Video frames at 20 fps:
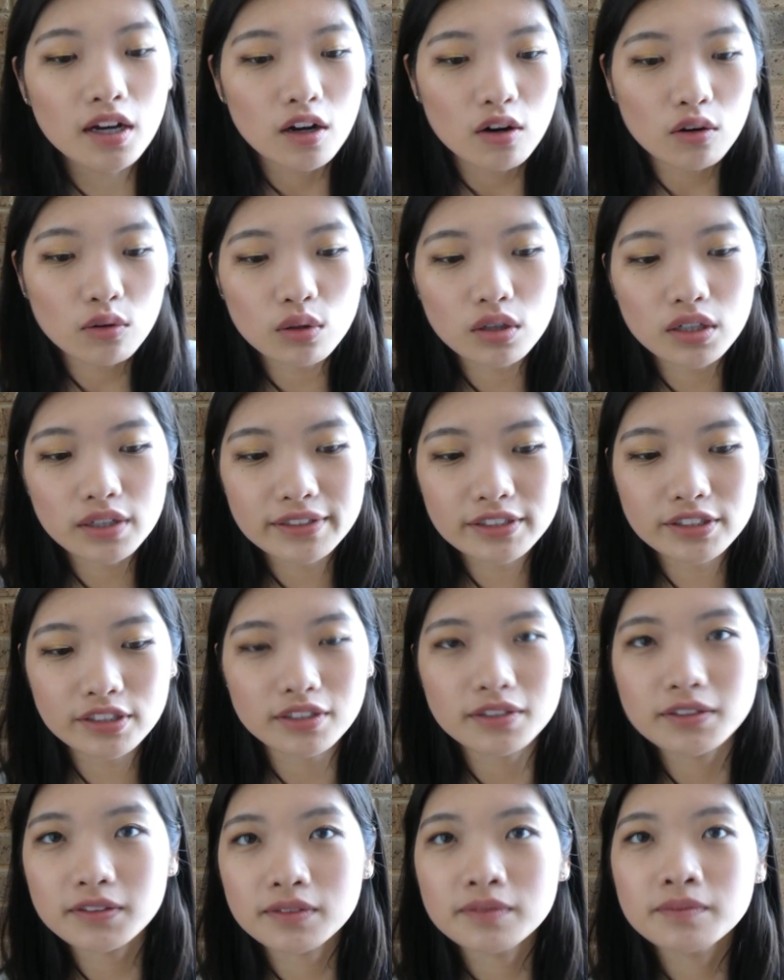or
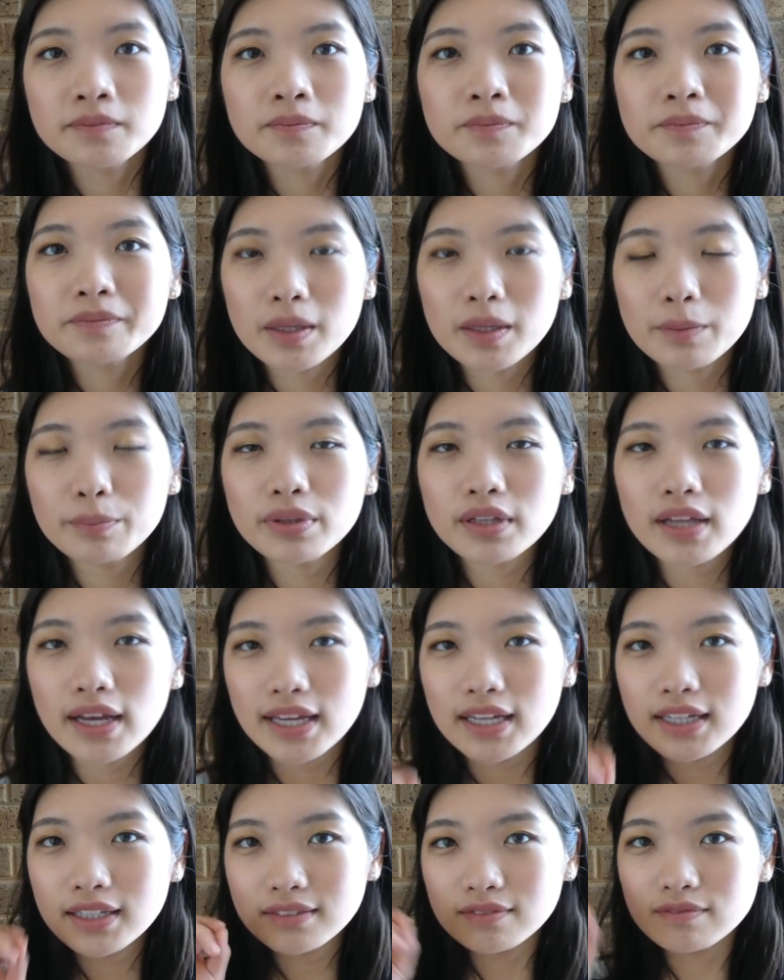just
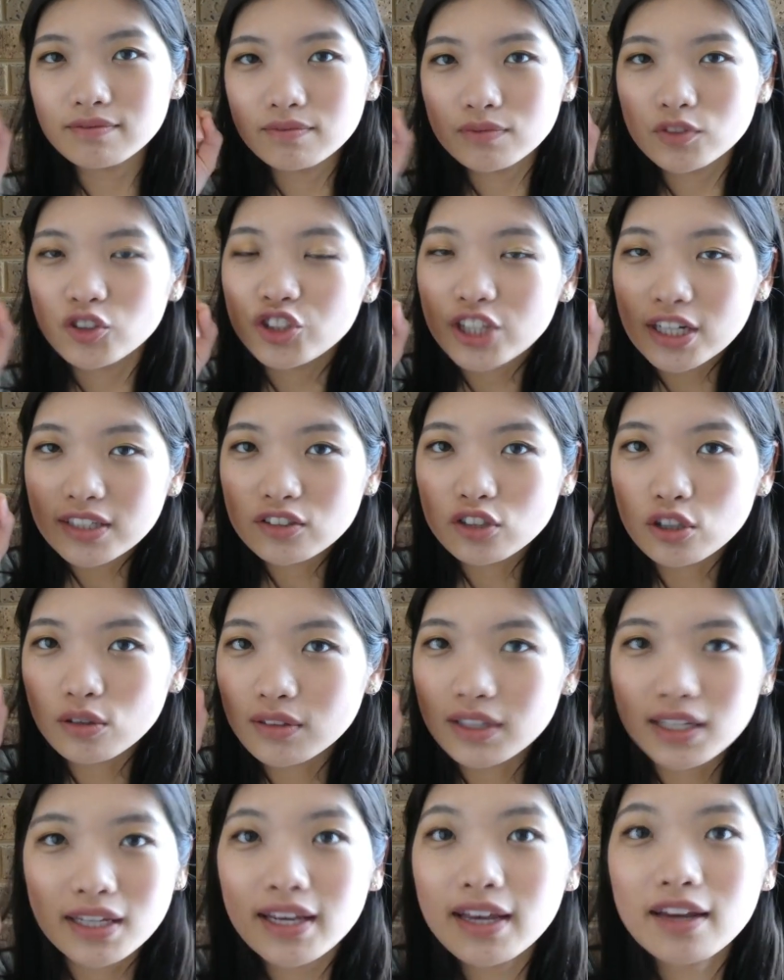play
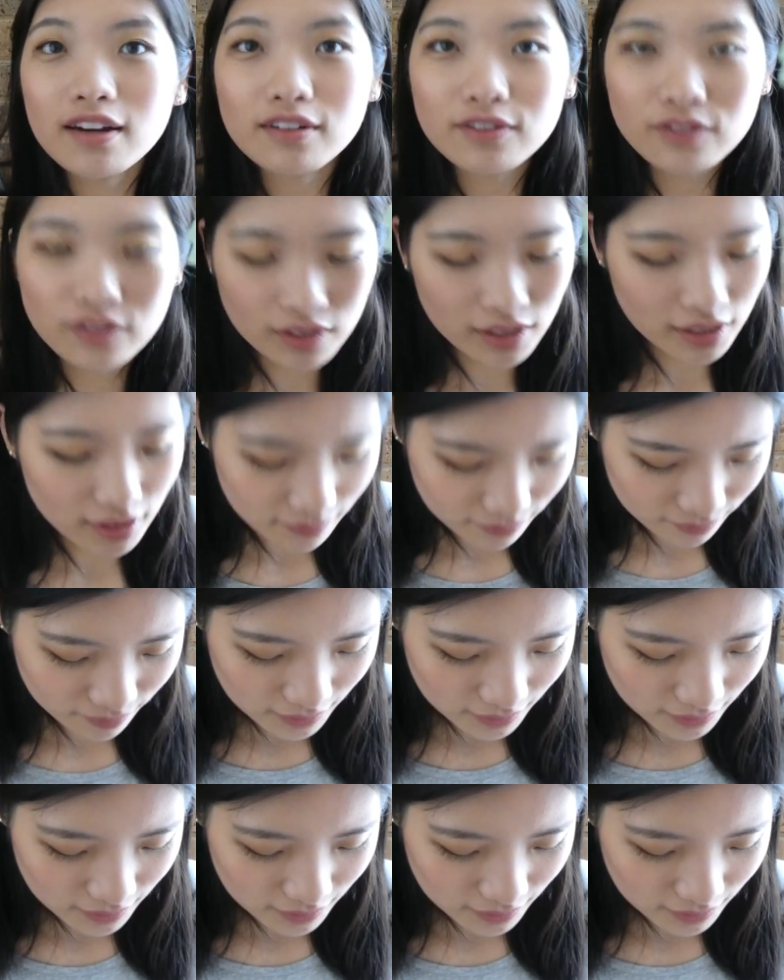gently, carefully.